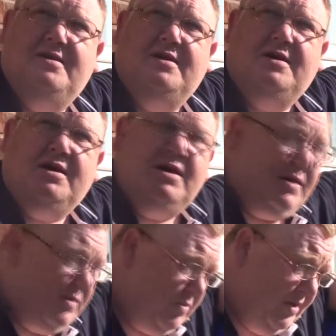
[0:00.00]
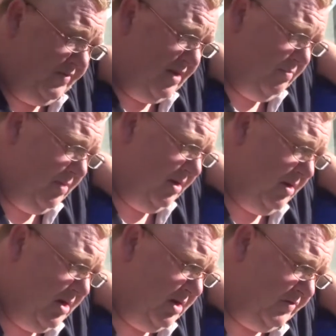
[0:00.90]
They were going to take
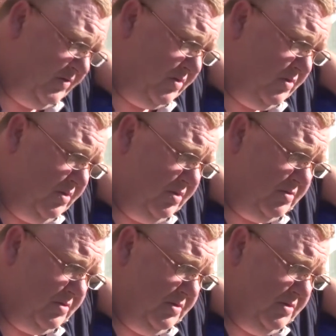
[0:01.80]
me uh, to court